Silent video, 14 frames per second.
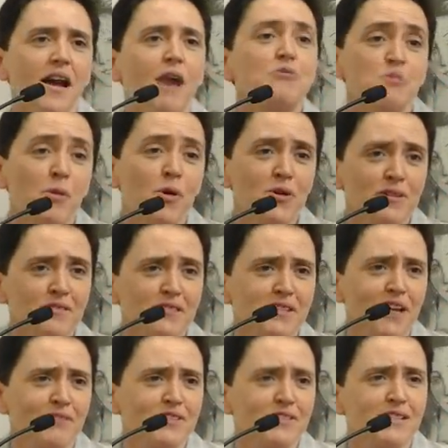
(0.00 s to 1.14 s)
I was born in the
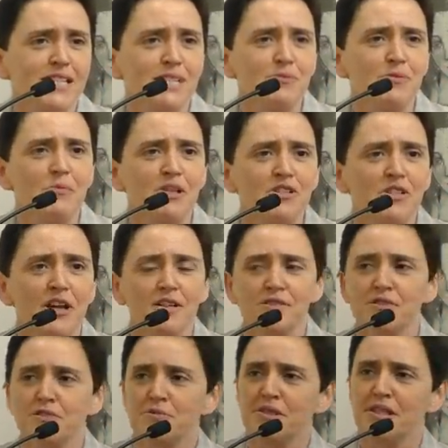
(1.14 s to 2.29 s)
70s, but my
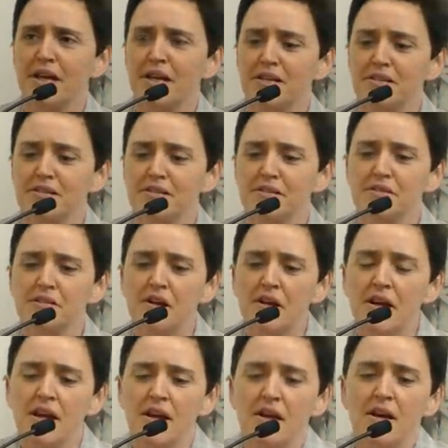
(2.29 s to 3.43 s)
childhood was the 80s.
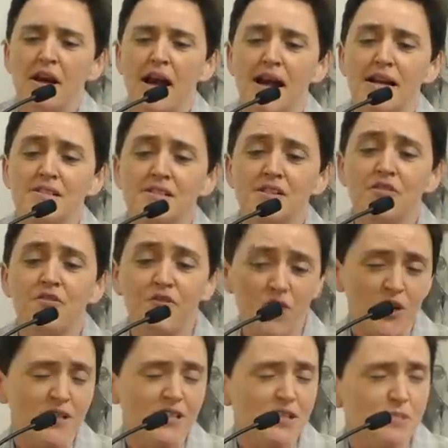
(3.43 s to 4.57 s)
And the
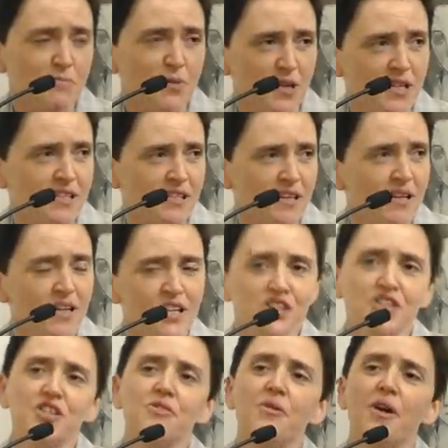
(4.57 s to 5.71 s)
first political
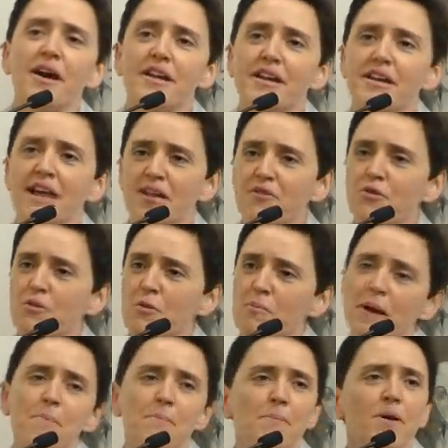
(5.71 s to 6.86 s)
issue I can ever
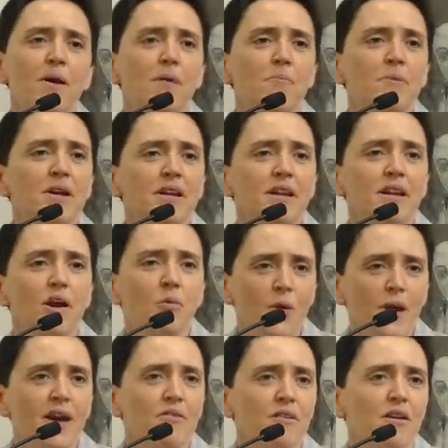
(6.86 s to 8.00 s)
remember being
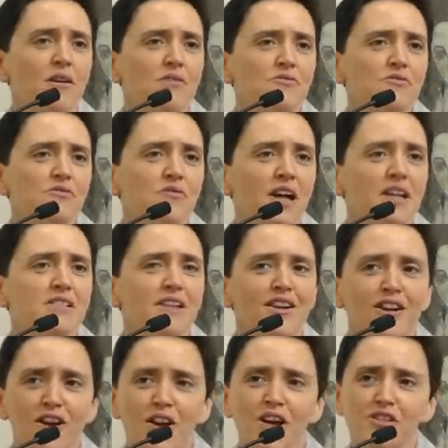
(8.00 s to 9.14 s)
aware of and
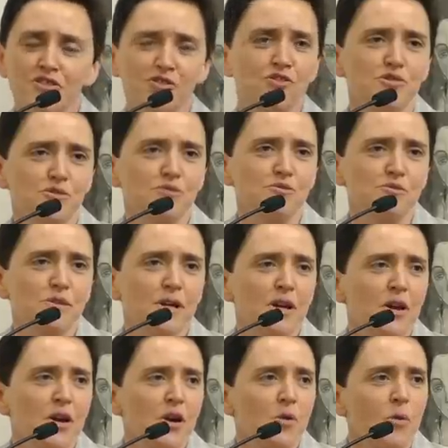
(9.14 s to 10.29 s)
alert to
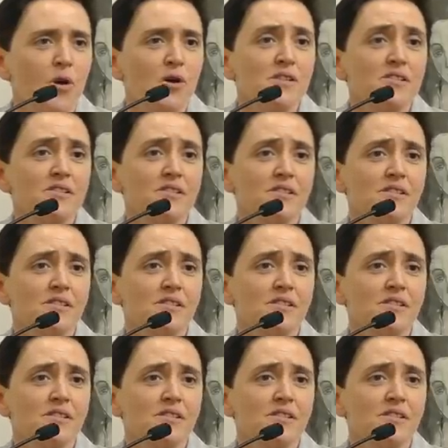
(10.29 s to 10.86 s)
was